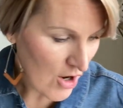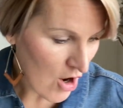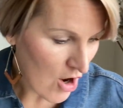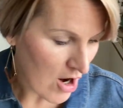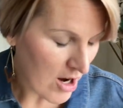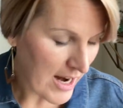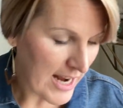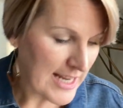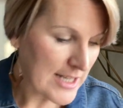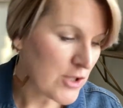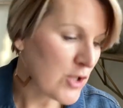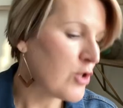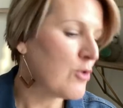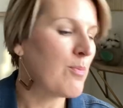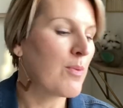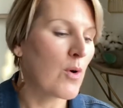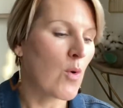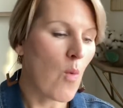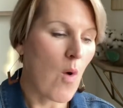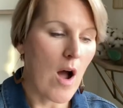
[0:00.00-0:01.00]
are a
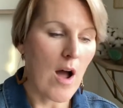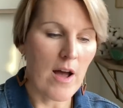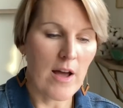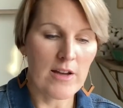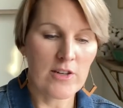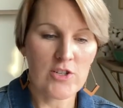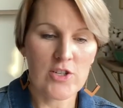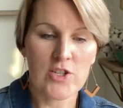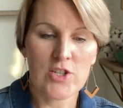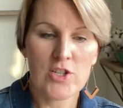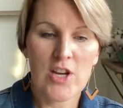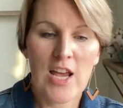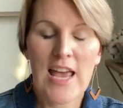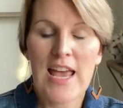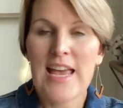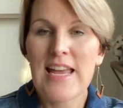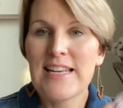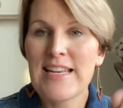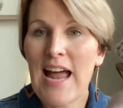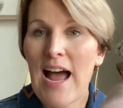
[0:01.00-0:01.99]
super wash.
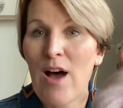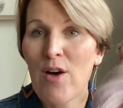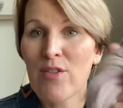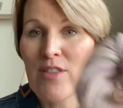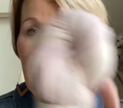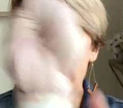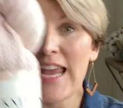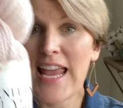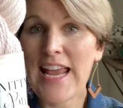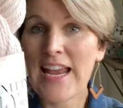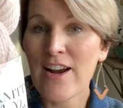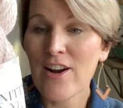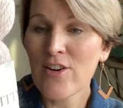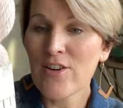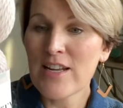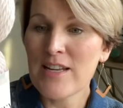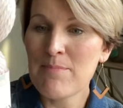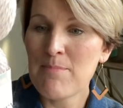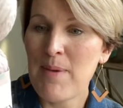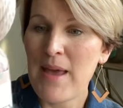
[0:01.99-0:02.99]
Now the
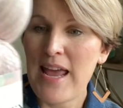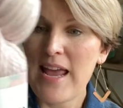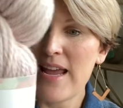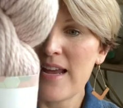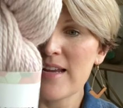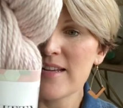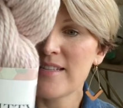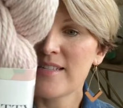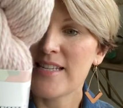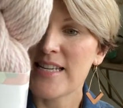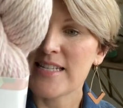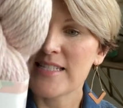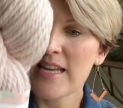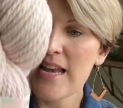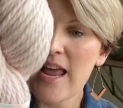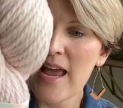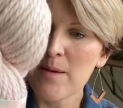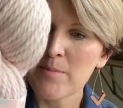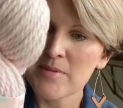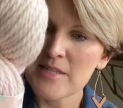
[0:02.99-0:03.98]
Erin base is an
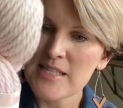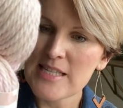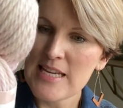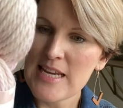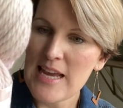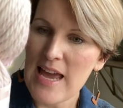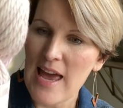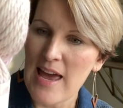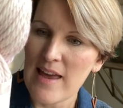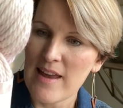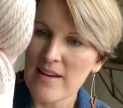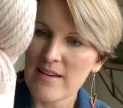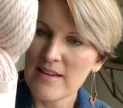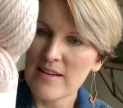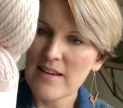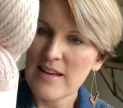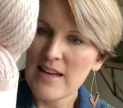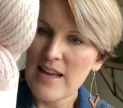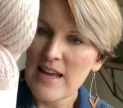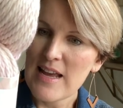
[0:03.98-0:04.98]
MCN.
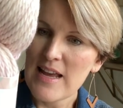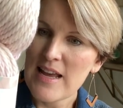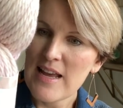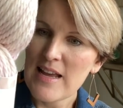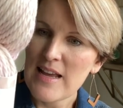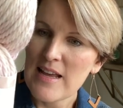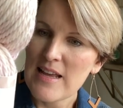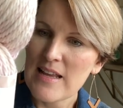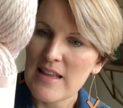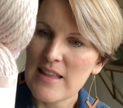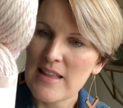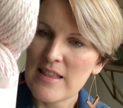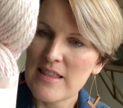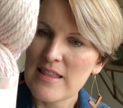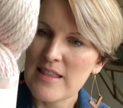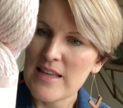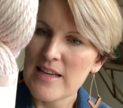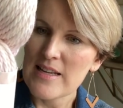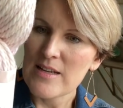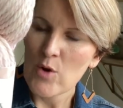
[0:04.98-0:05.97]

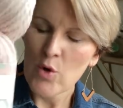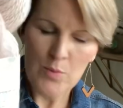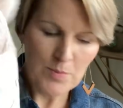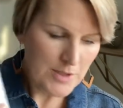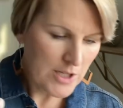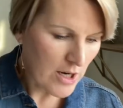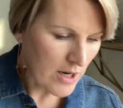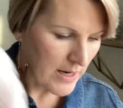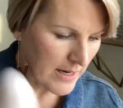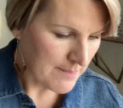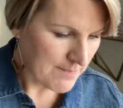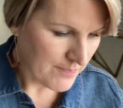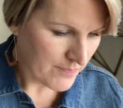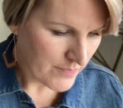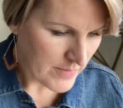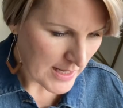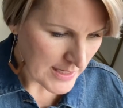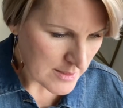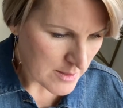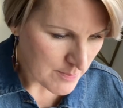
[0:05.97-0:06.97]
The, oops, sorry,
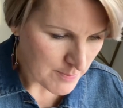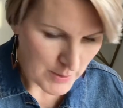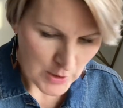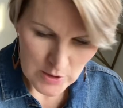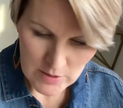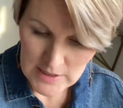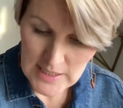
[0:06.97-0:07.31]
that's, Ber